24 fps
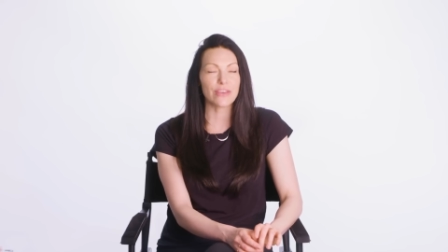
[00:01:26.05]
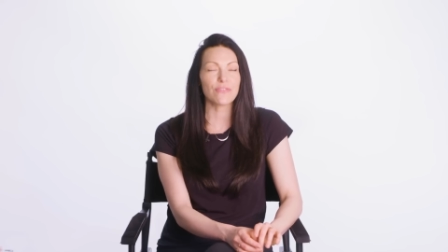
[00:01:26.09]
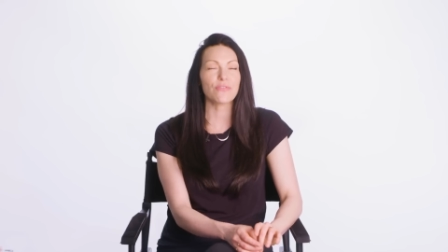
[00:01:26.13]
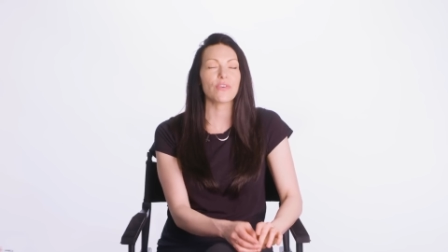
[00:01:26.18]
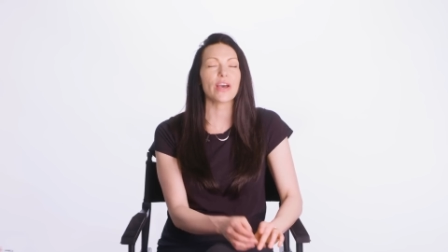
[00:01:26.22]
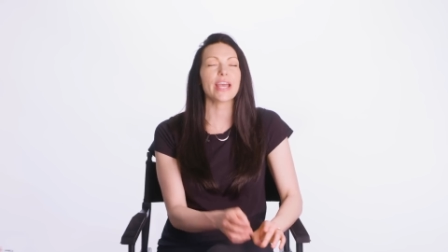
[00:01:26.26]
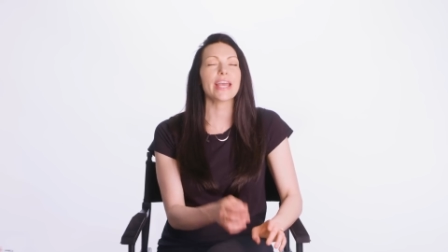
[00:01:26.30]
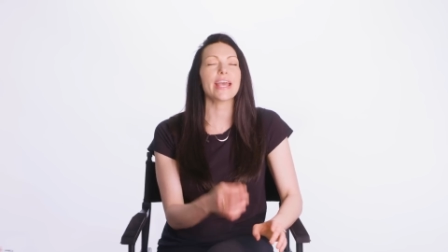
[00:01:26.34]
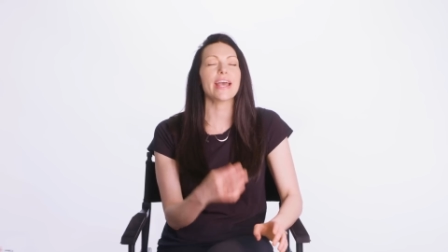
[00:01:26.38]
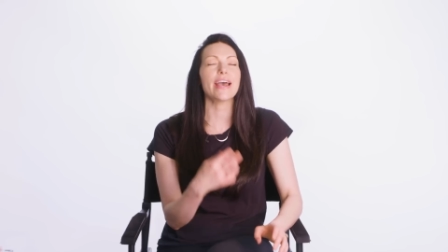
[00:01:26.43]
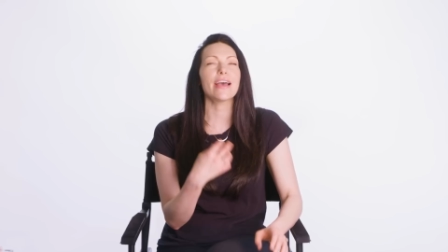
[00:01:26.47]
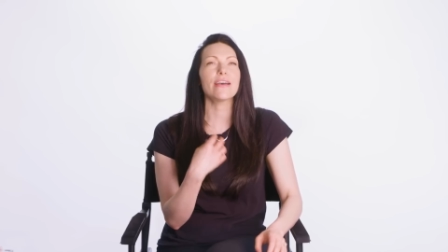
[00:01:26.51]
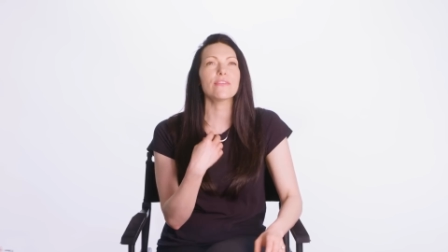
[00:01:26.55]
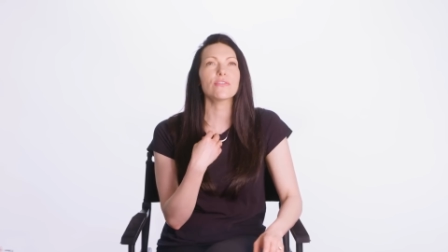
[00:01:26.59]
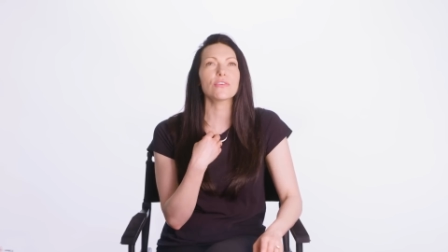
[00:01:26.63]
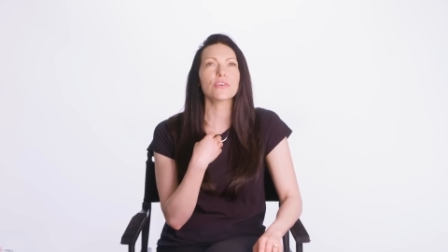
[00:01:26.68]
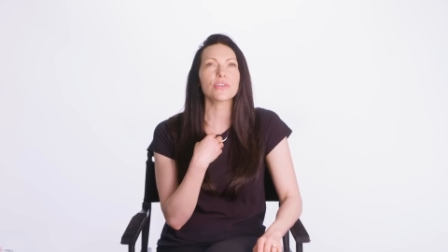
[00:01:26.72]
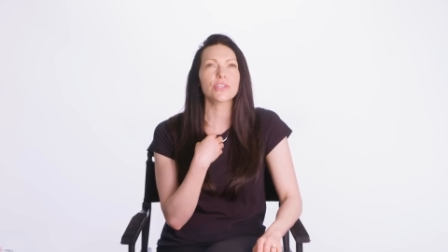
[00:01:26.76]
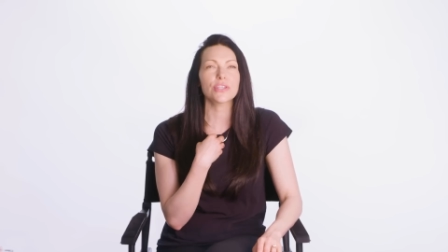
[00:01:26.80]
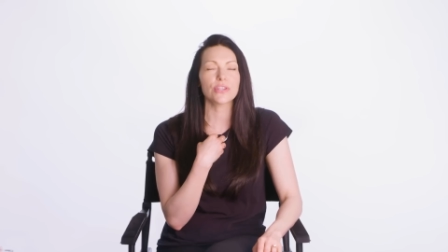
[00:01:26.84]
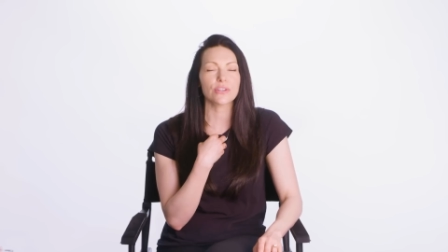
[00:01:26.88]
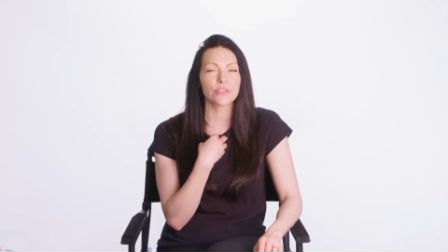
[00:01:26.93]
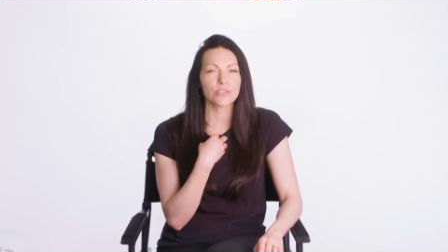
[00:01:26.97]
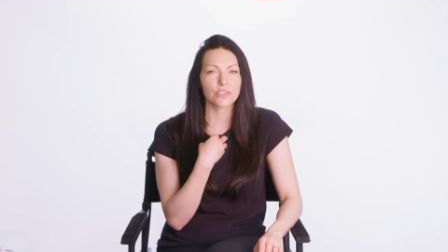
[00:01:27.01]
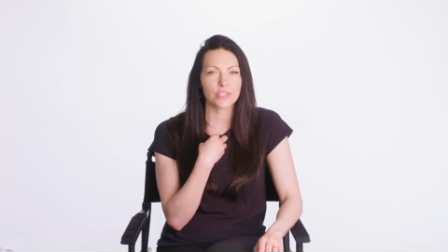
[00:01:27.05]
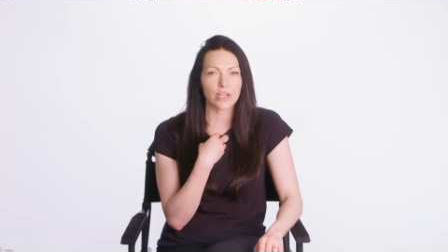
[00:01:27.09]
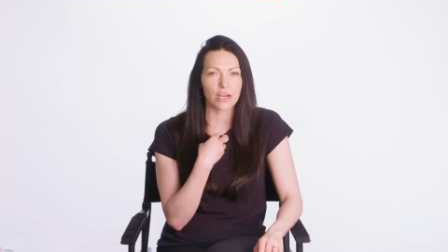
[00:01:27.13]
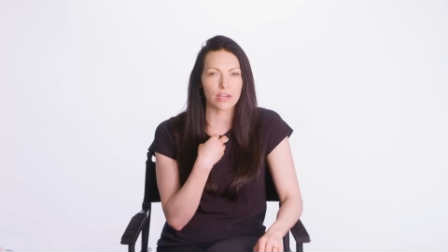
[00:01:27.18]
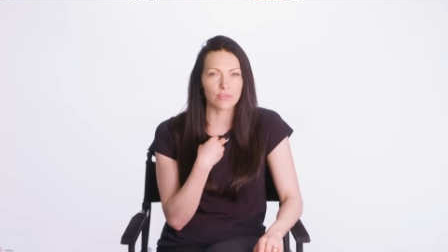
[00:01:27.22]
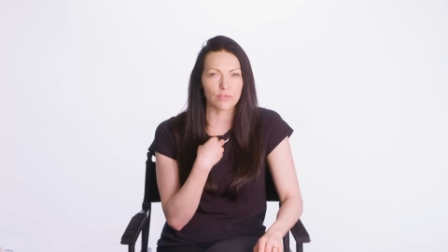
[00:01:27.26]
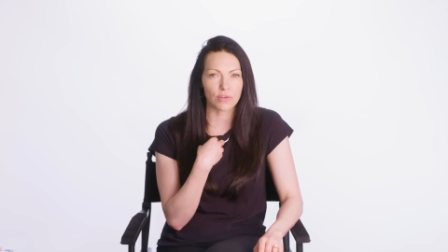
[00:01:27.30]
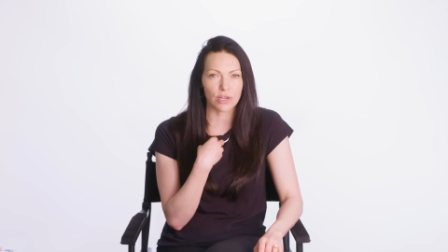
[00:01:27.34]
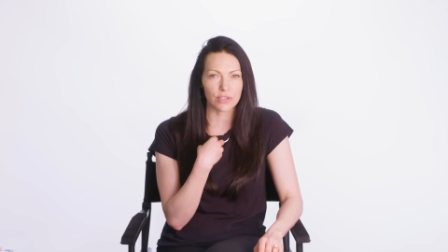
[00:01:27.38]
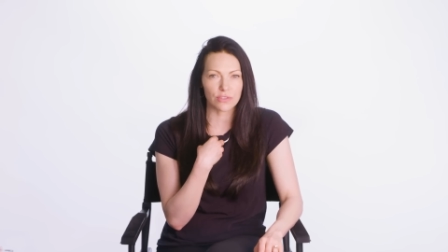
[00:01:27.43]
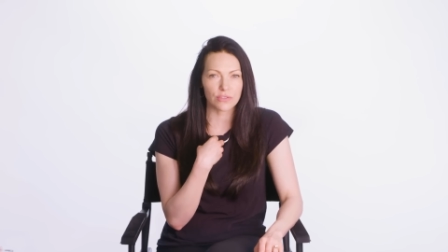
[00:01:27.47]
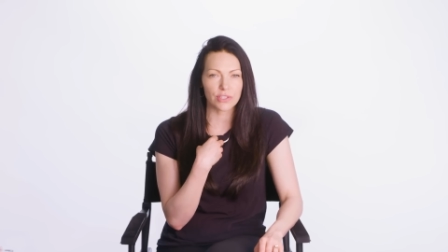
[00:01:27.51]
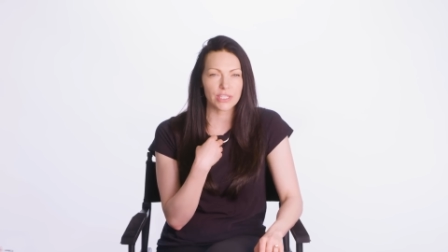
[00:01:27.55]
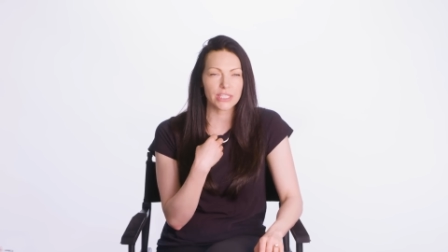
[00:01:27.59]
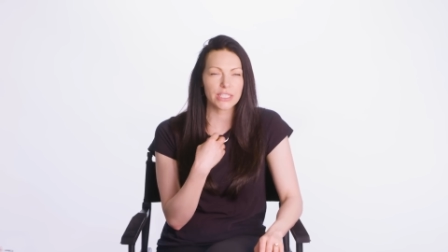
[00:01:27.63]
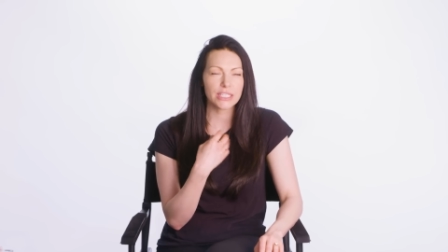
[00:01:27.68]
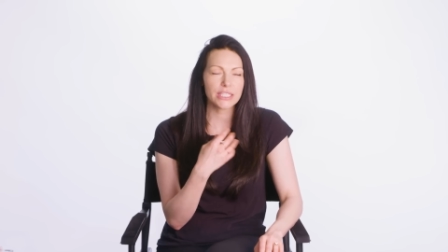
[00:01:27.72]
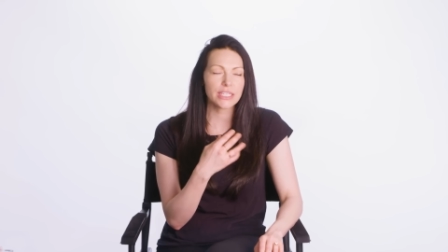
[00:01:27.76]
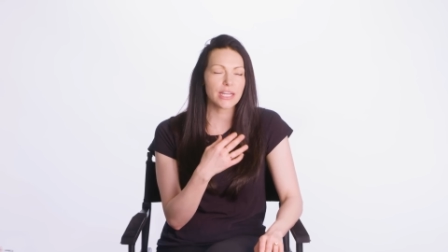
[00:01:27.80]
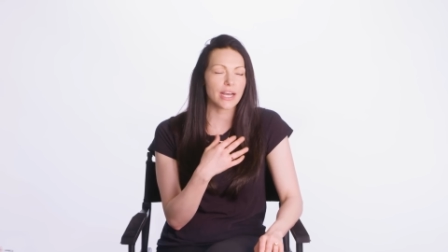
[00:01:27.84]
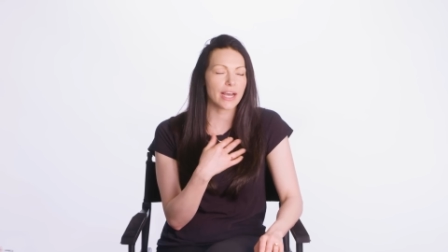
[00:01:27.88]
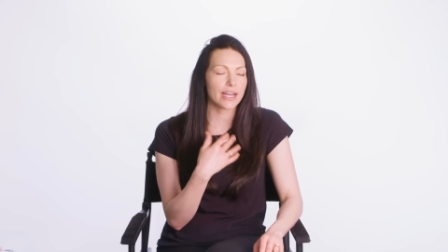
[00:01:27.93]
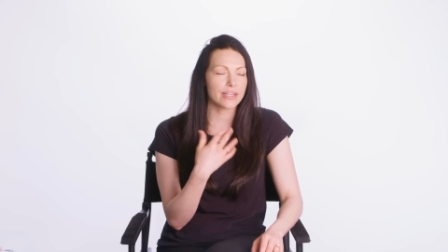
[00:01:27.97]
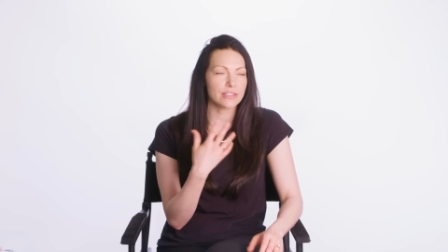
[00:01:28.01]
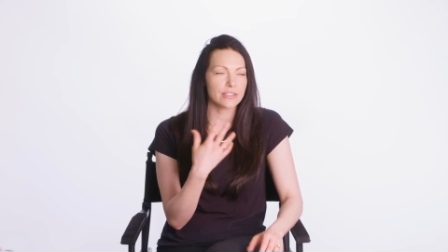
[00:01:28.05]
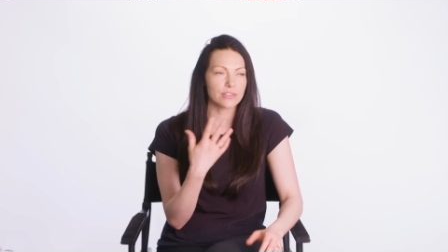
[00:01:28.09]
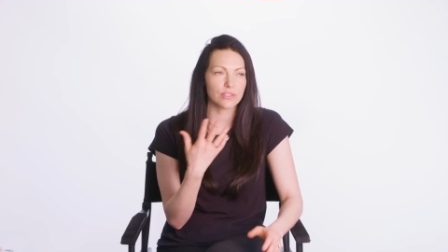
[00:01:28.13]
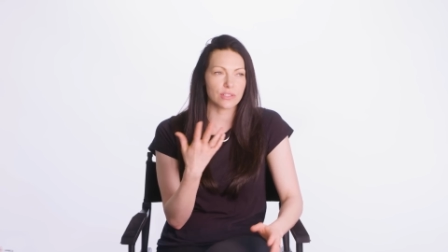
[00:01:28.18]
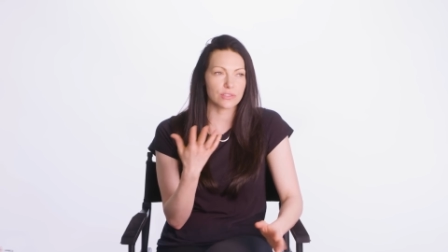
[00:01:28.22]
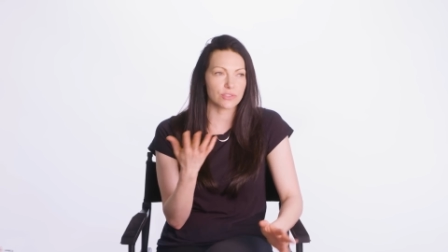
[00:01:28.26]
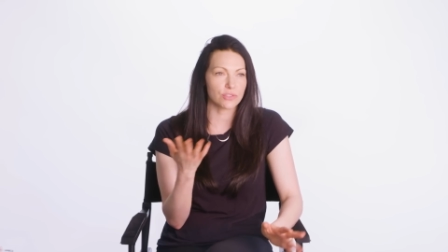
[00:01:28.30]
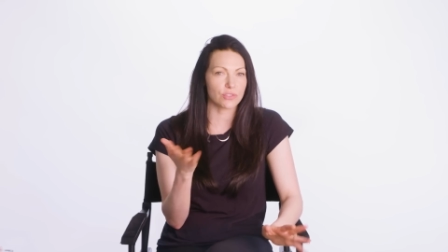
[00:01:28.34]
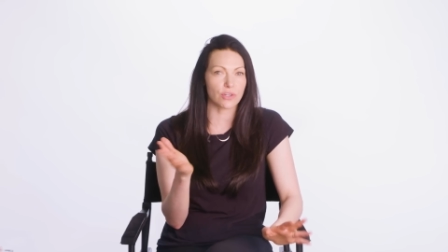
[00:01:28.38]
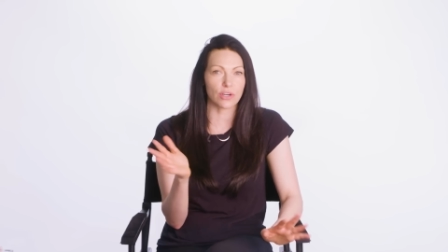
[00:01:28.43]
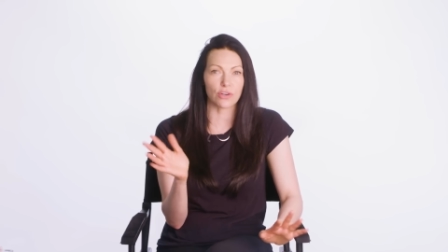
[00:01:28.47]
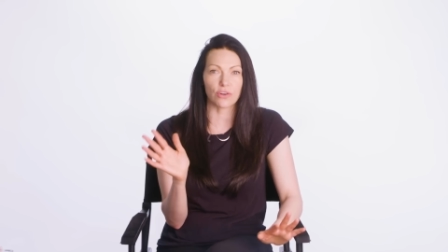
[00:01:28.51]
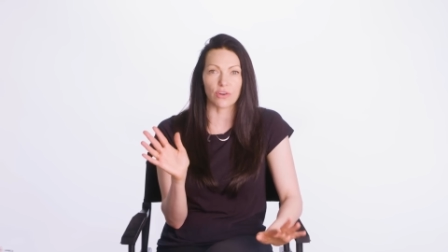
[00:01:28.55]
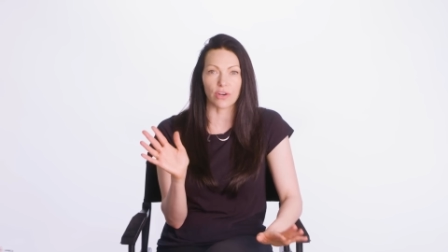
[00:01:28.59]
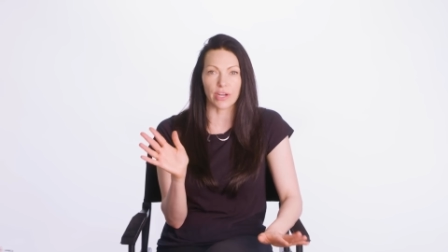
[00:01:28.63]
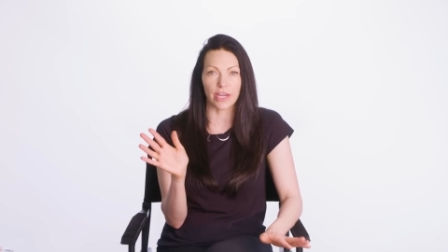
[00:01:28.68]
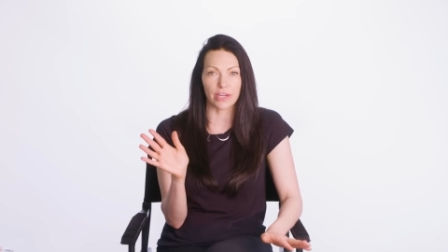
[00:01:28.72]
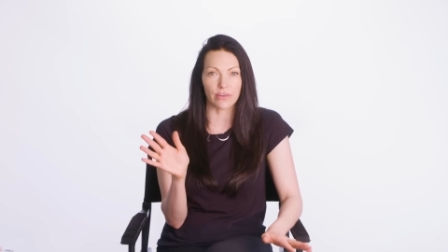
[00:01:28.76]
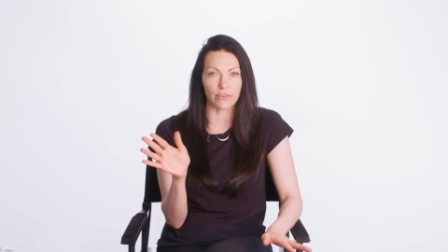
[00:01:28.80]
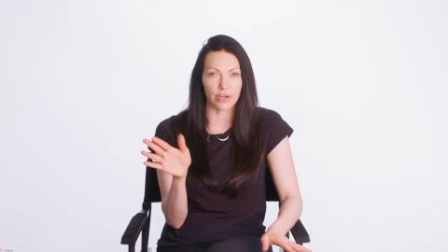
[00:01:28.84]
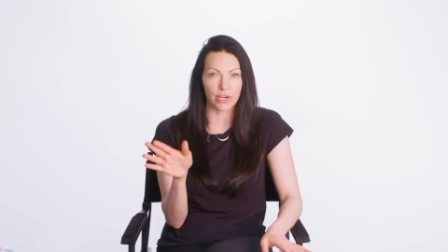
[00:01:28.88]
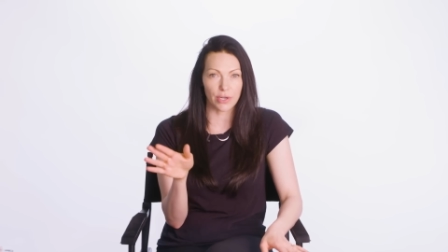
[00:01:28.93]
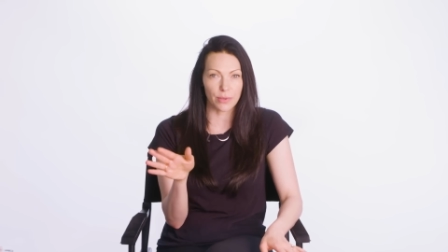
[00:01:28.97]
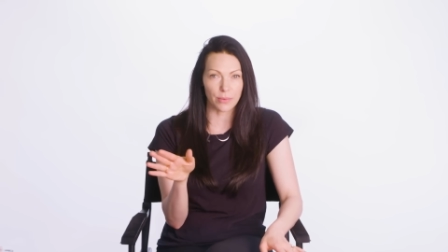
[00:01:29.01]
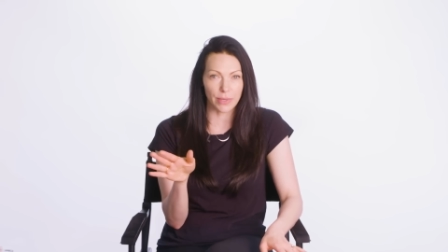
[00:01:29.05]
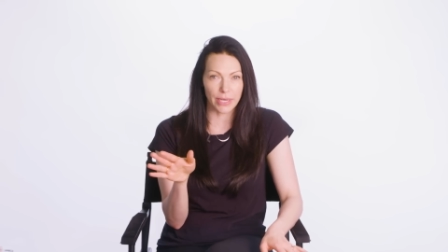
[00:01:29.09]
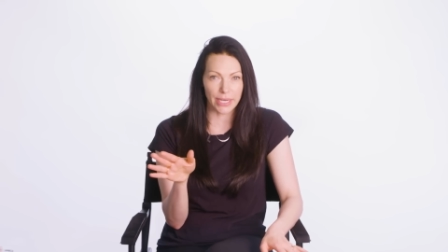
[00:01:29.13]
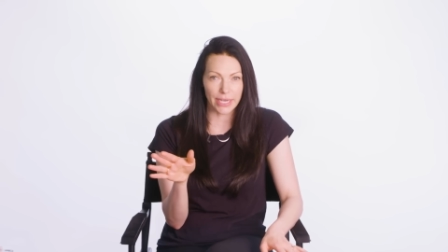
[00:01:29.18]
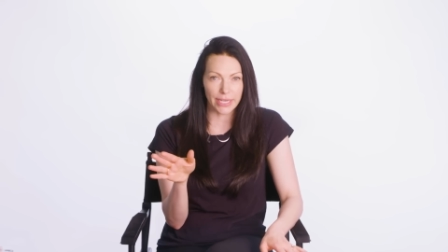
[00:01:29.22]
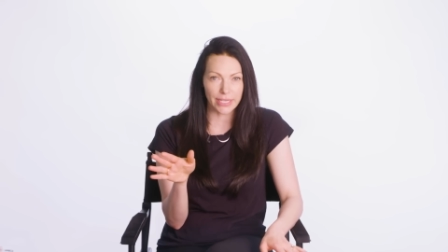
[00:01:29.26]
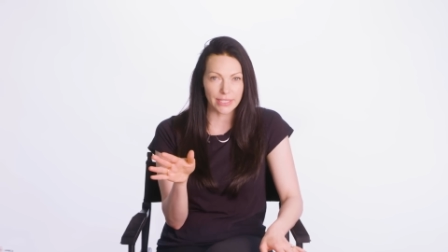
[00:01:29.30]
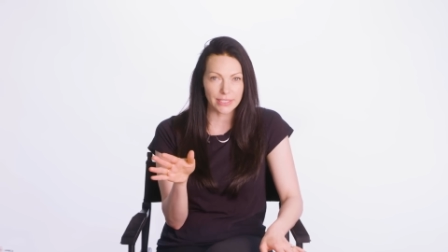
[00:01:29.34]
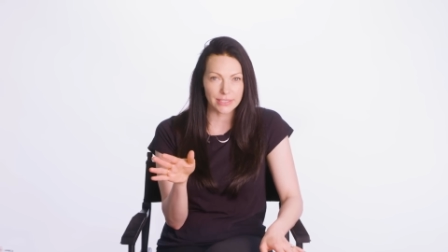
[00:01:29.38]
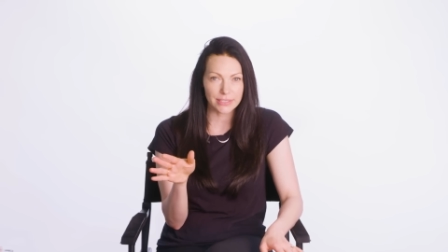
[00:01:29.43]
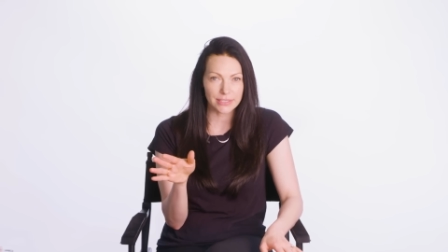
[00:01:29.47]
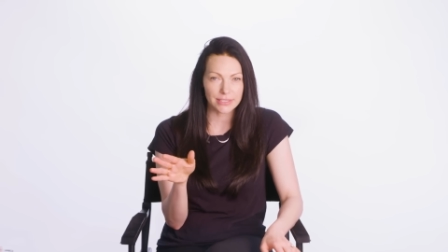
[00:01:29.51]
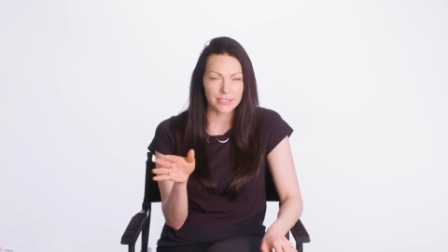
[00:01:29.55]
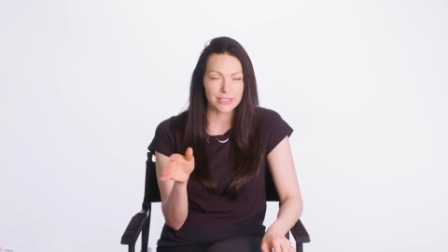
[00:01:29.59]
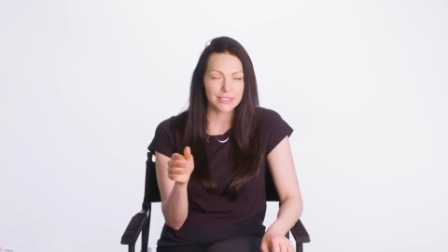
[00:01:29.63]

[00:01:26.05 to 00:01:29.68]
If I ever hear Todd Rundgren, I start crying right away.